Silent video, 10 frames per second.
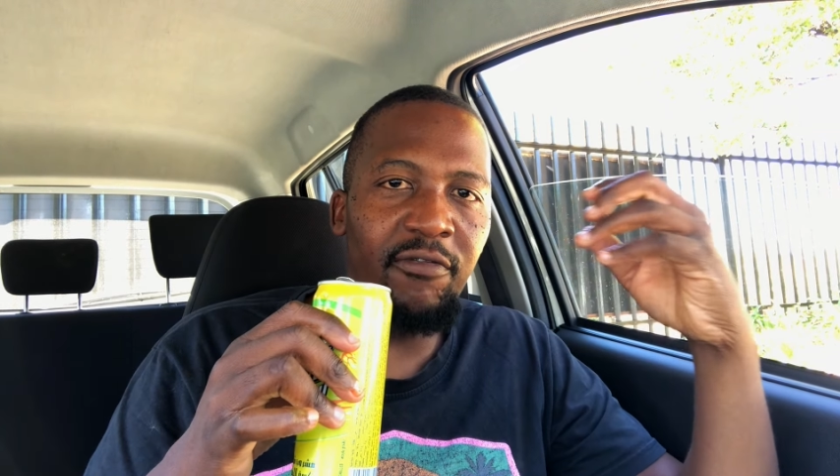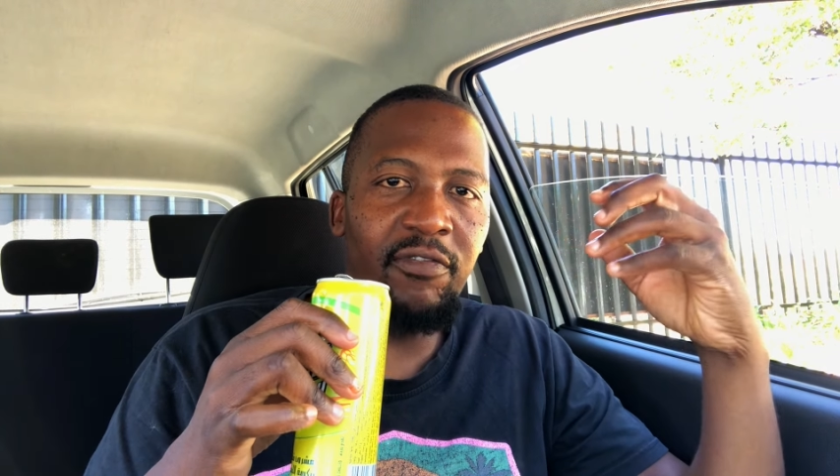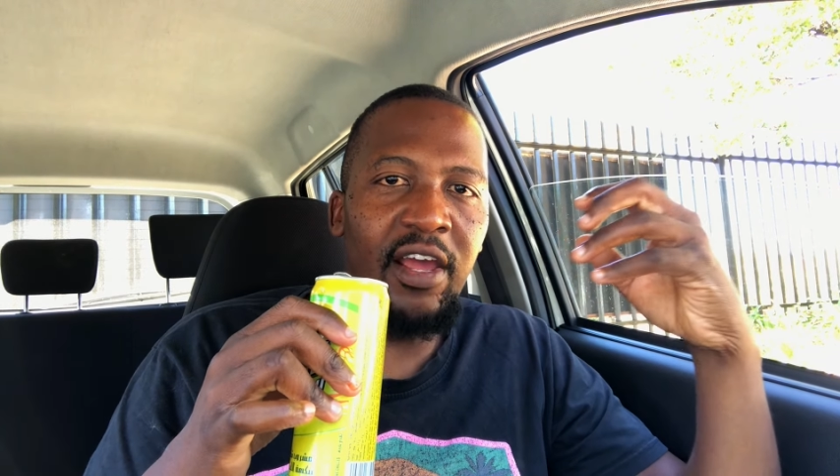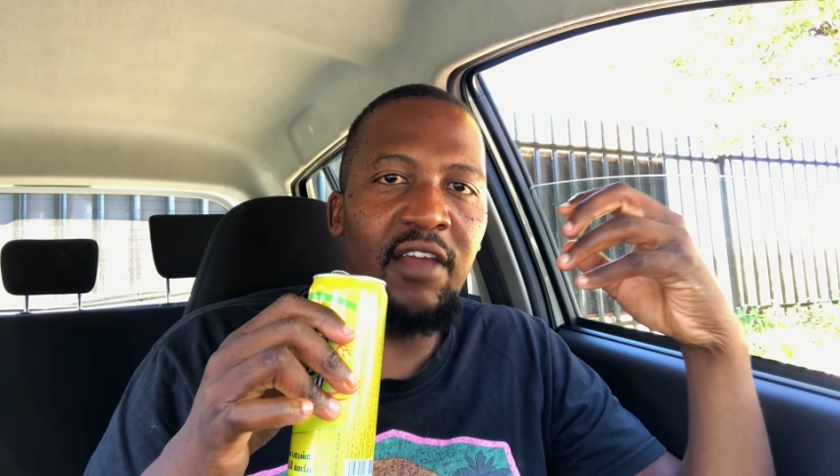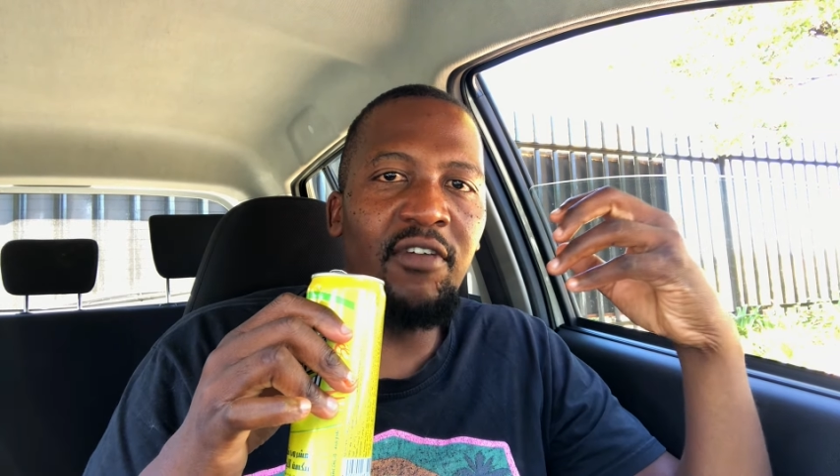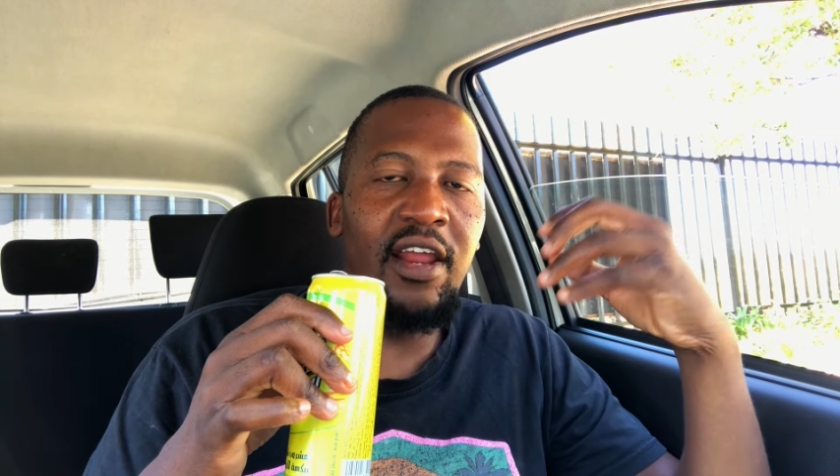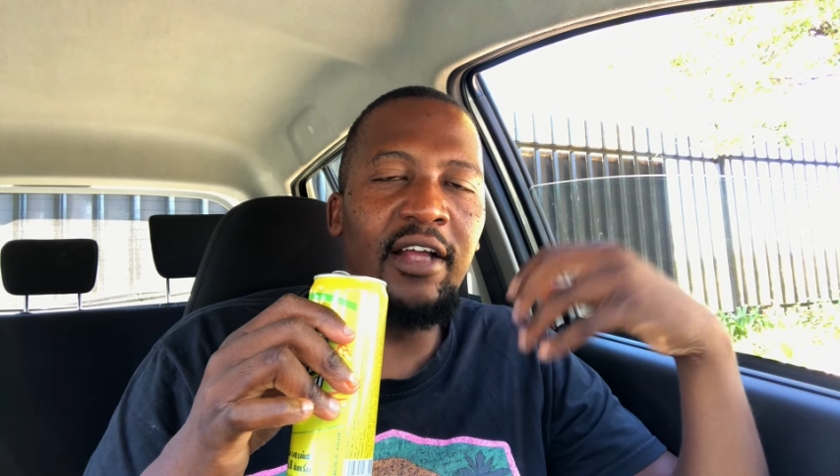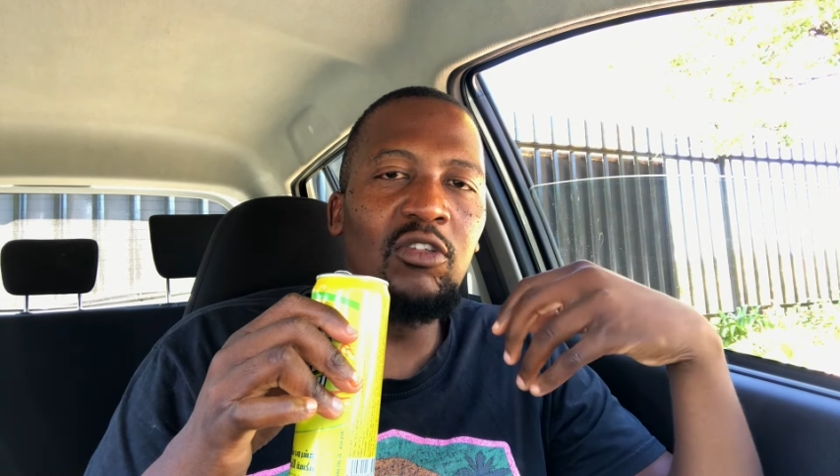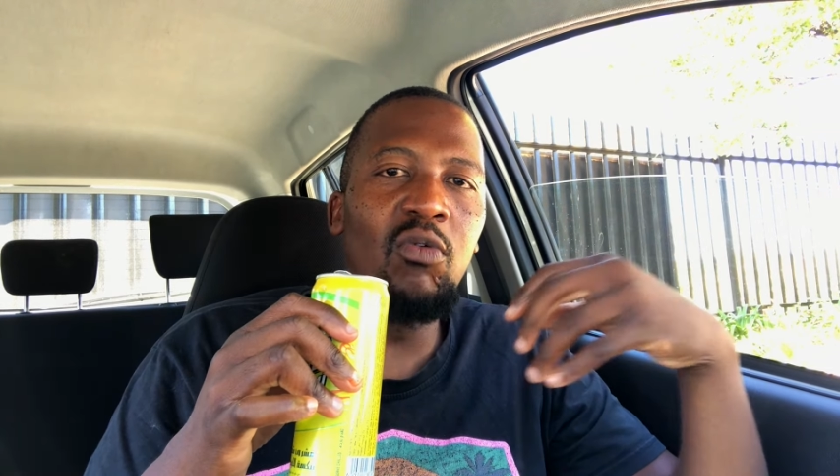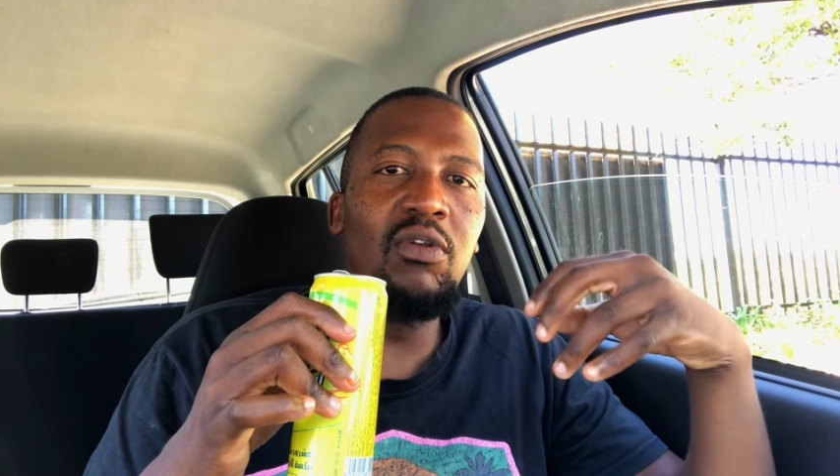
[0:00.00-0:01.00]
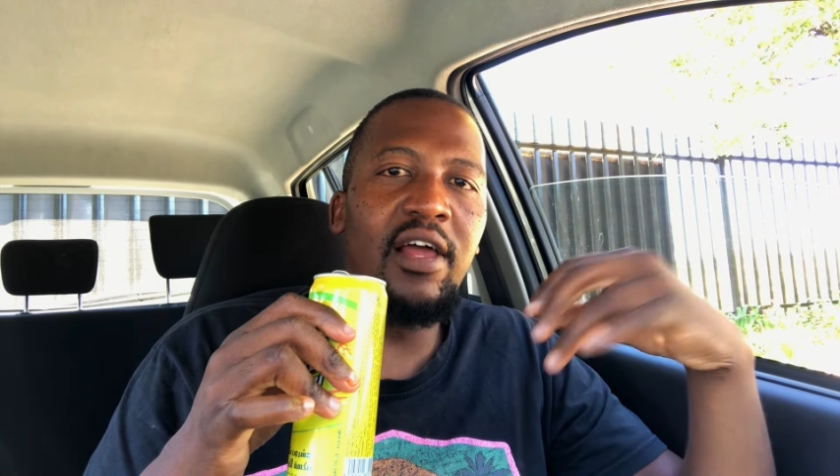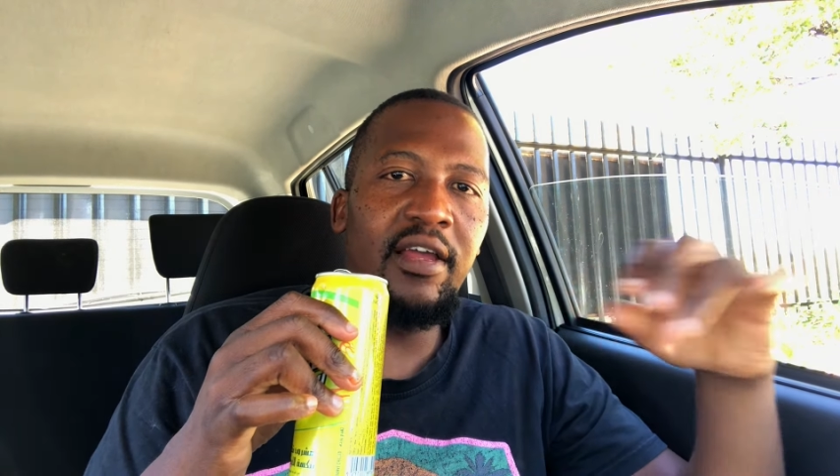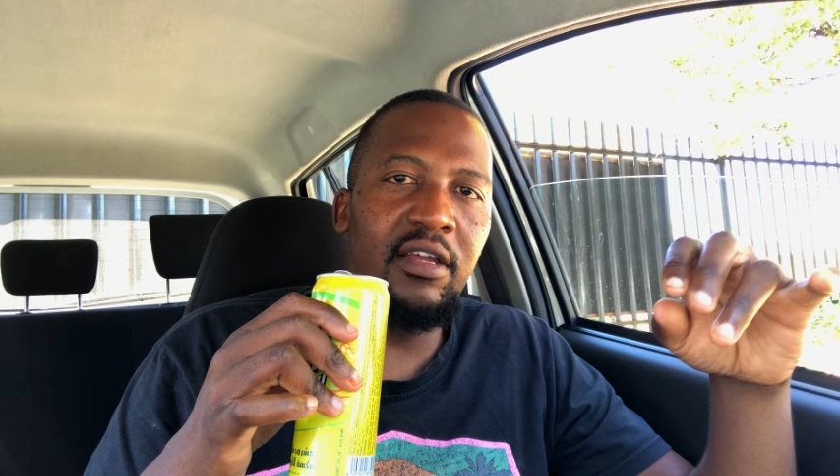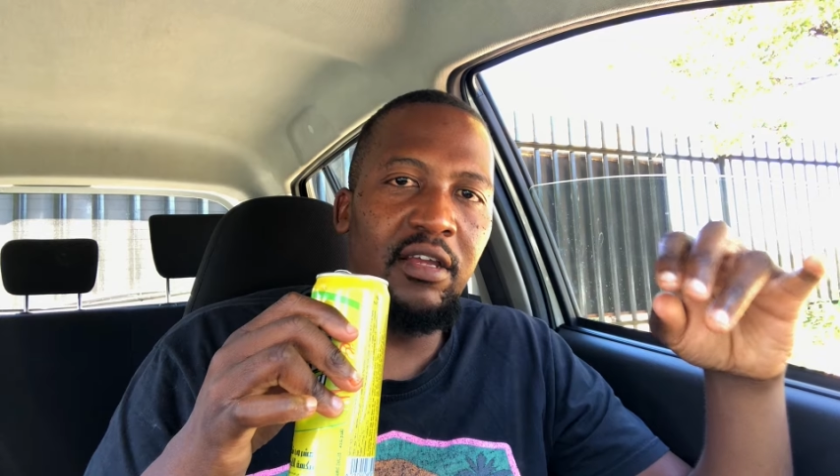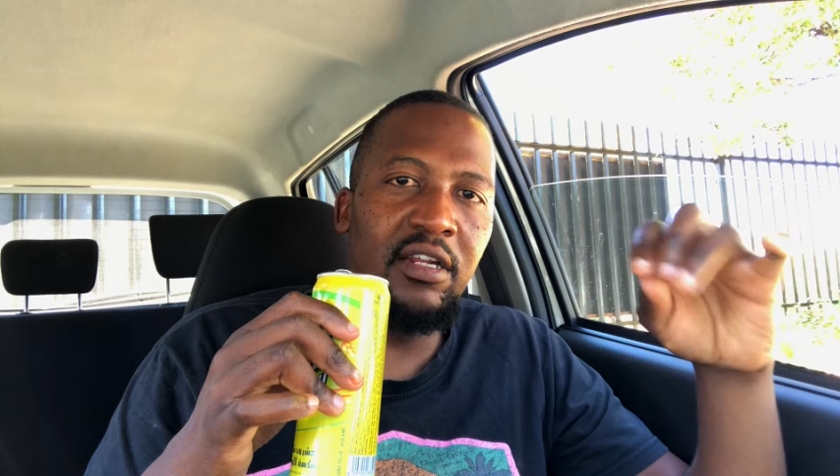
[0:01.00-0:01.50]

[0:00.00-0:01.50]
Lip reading: flavor that I don't like